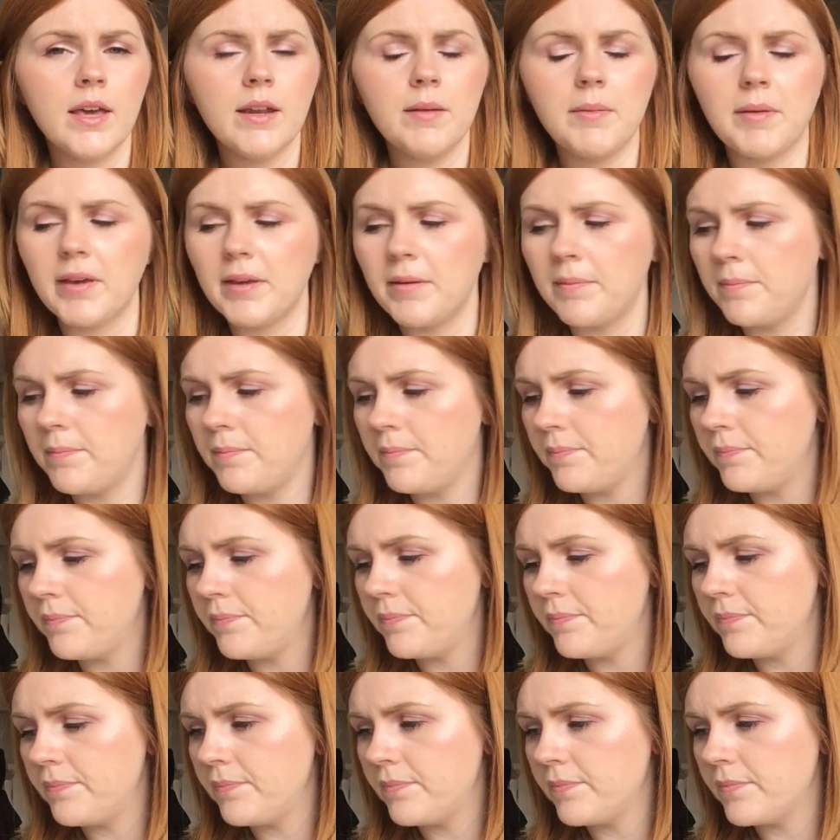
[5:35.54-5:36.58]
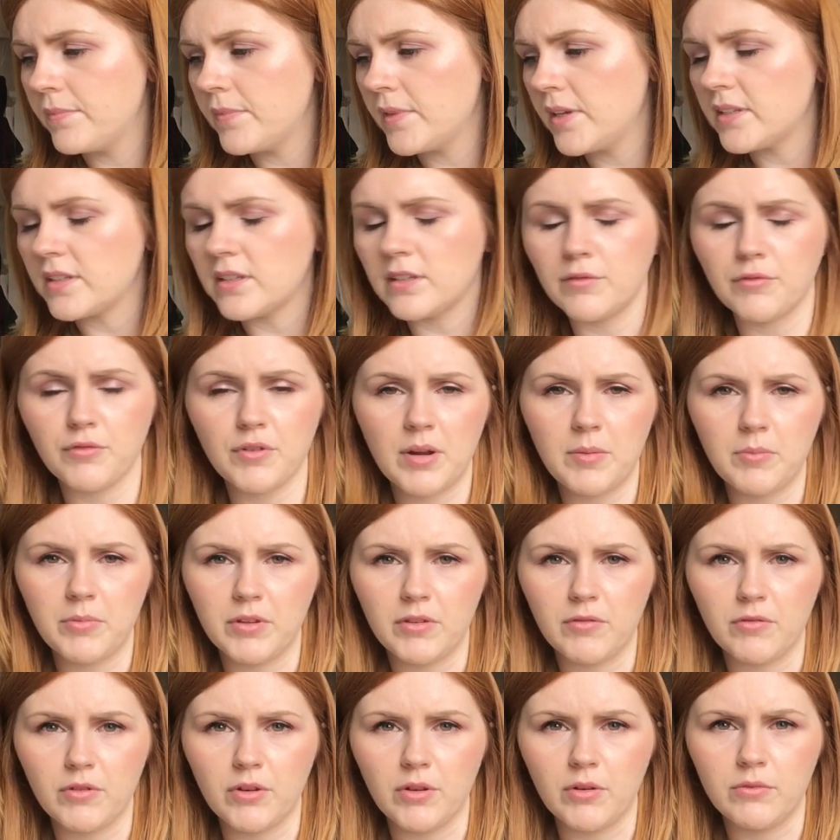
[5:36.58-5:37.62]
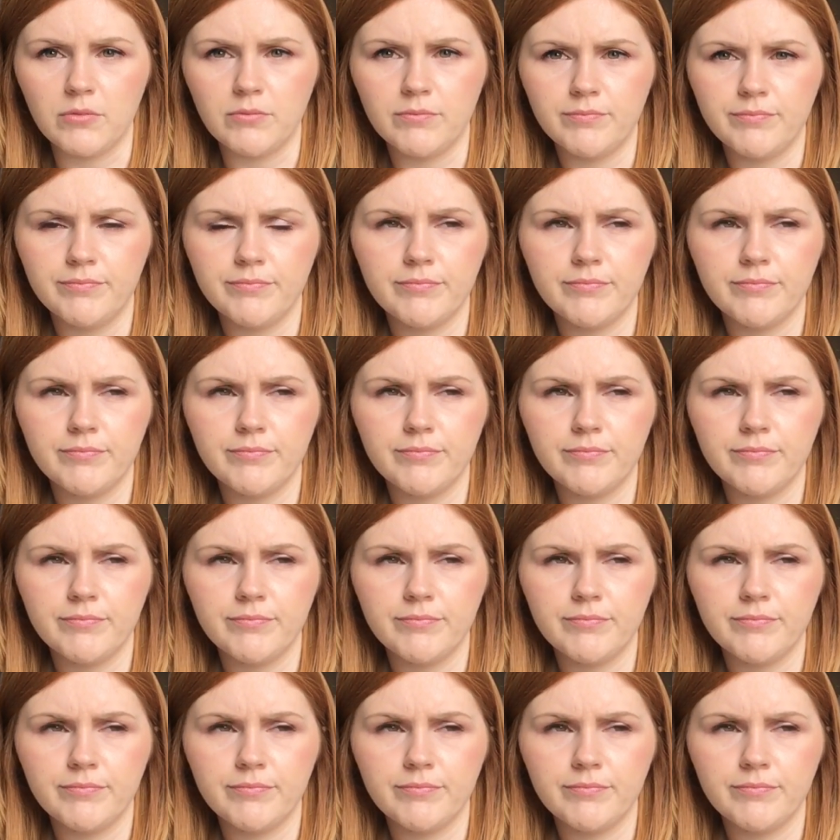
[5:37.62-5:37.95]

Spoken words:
Anyway, that's enough rambling for now.